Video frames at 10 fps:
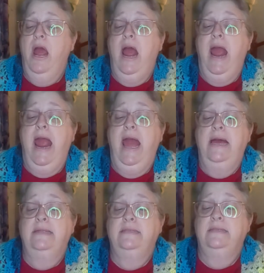
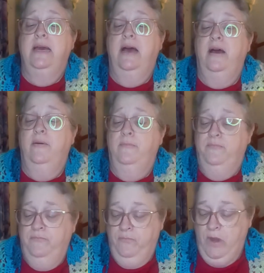and
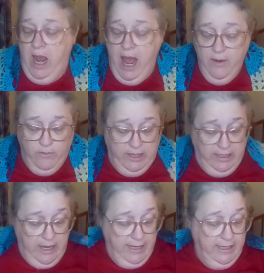I really
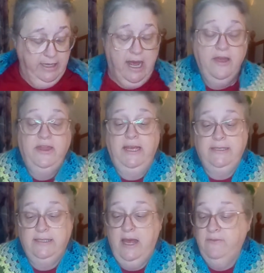like it. I think
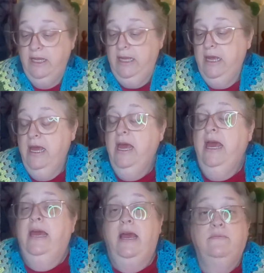it's lovely.
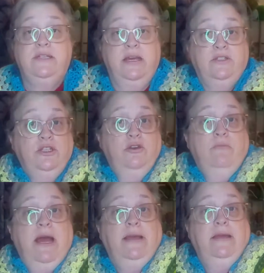It comes down to
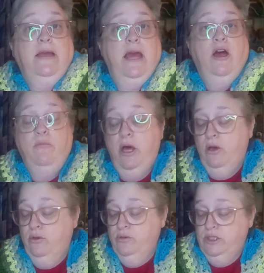my
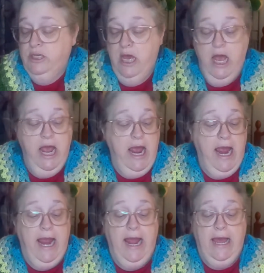elbows,
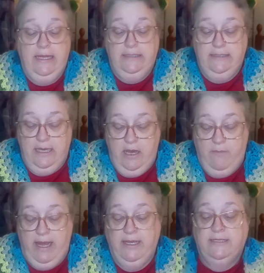and
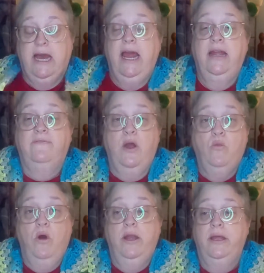I could tie it if I
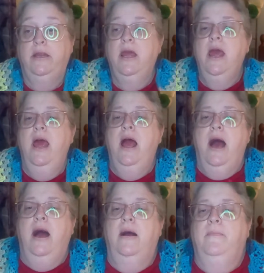wanted.
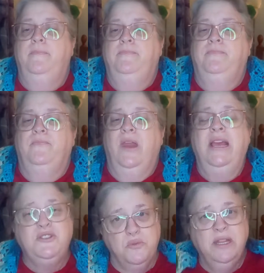
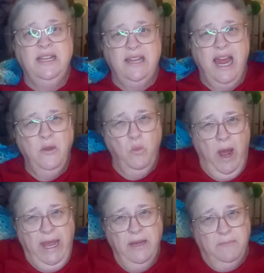It's really
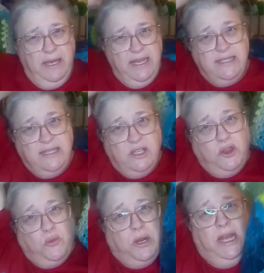lightweight because it's a
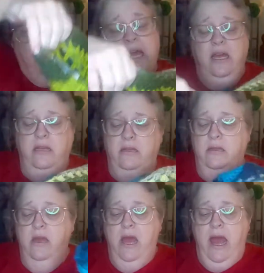3,
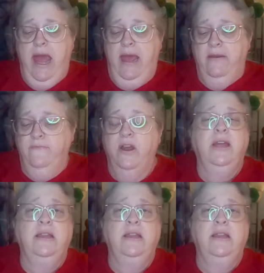and very